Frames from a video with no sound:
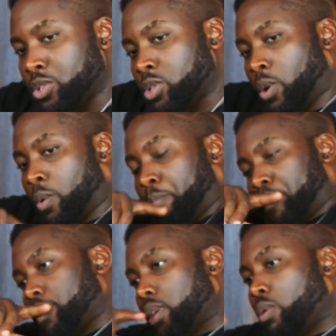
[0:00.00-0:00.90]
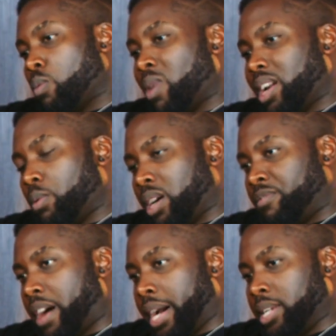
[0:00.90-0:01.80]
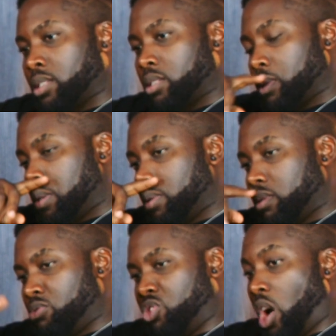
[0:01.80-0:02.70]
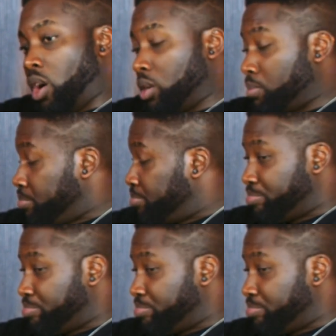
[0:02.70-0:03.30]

So what I would advise young